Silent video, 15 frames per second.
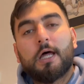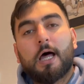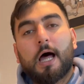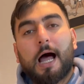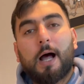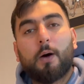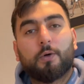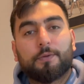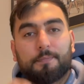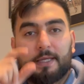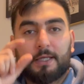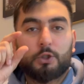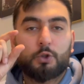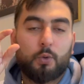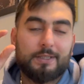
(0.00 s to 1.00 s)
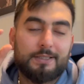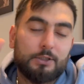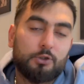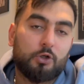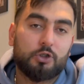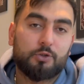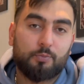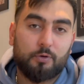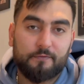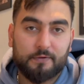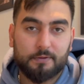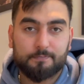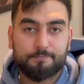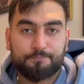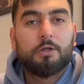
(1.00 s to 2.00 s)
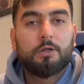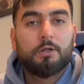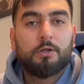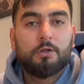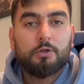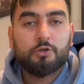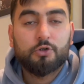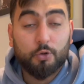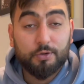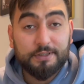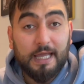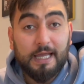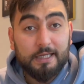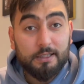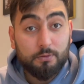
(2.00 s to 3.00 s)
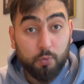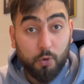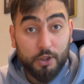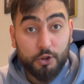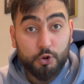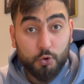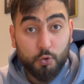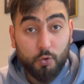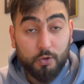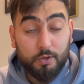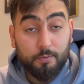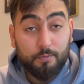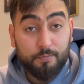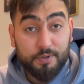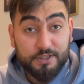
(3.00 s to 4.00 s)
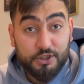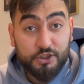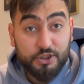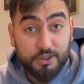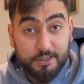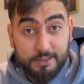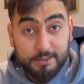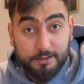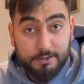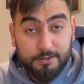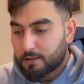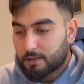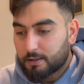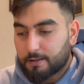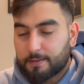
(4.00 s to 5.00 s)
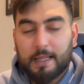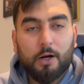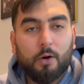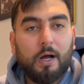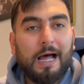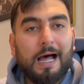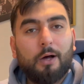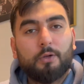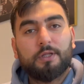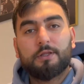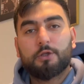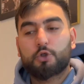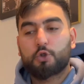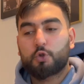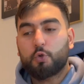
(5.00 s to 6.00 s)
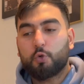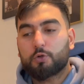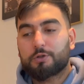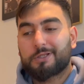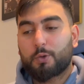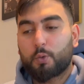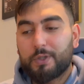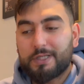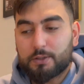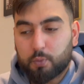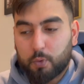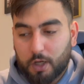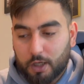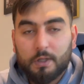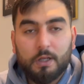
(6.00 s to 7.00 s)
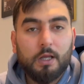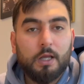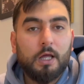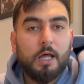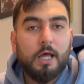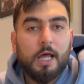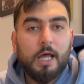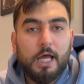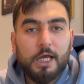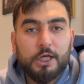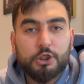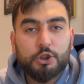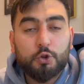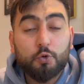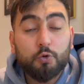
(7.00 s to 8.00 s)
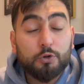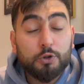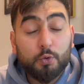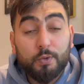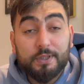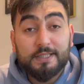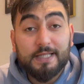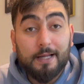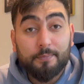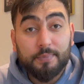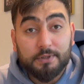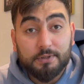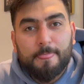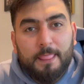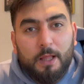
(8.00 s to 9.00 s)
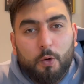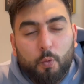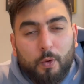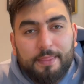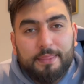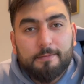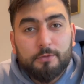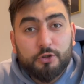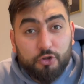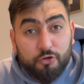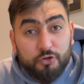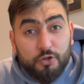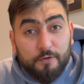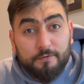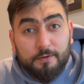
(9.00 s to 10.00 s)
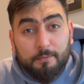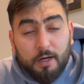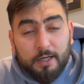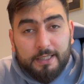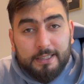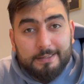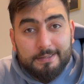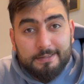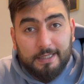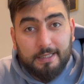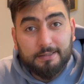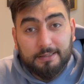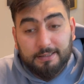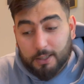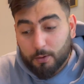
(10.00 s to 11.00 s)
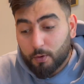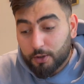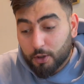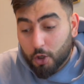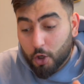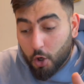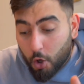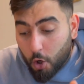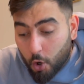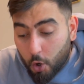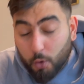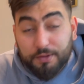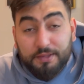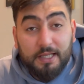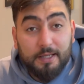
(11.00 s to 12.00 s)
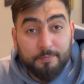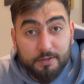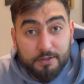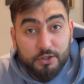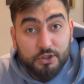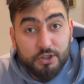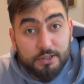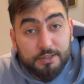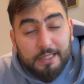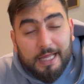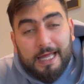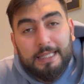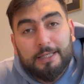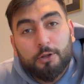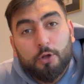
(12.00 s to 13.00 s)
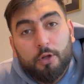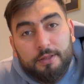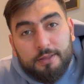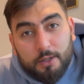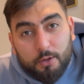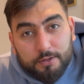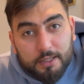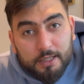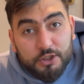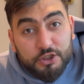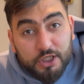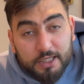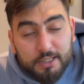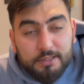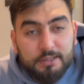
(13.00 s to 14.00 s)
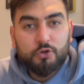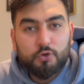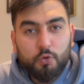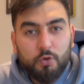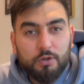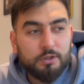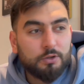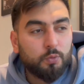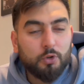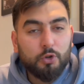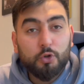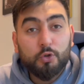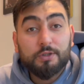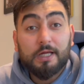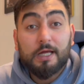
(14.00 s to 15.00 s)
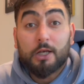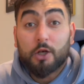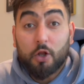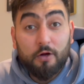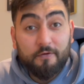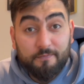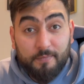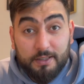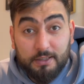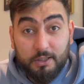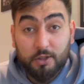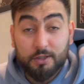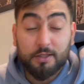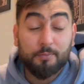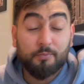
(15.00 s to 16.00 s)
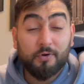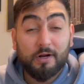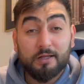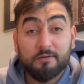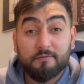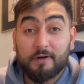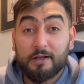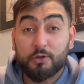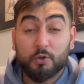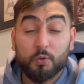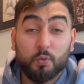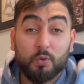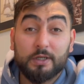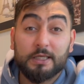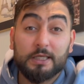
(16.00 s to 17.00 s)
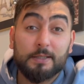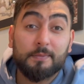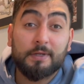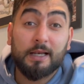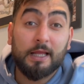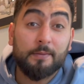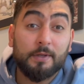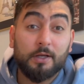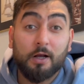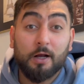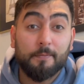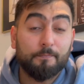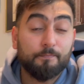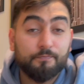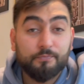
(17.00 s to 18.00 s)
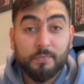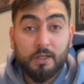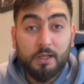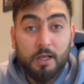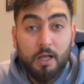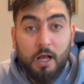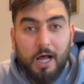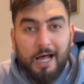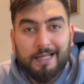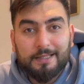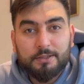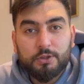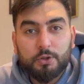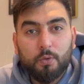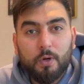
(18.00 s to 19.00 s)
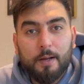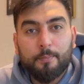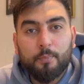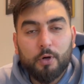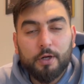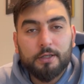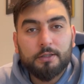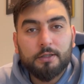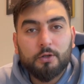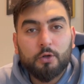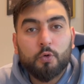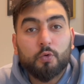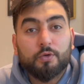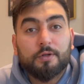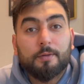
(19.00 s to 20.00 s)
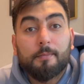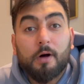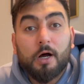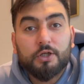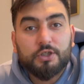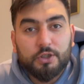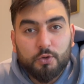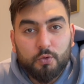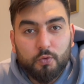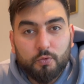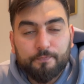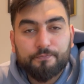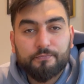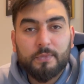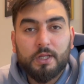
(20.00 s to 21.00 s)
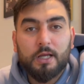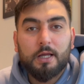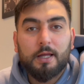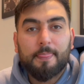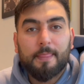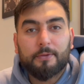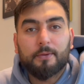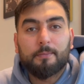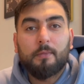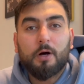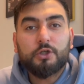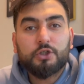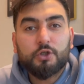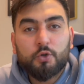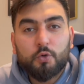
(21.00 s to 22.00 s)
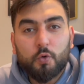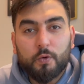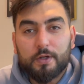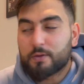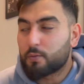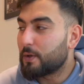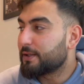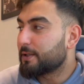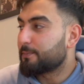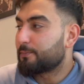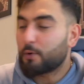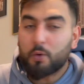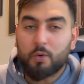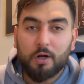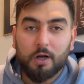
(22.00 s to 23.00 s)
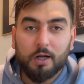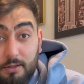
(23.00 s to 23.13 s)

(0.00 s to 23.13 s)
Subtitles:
I would make $20 profit. So that is what a short position is. Now, how does a short squeeze work? A short squeeze happens when the majority of the market decides that they want to hold their positions and not sell their shares. Shorters will lose a lot of money because the price value will keep climbing up until a point called the margin call. Now, the margin call is when the broker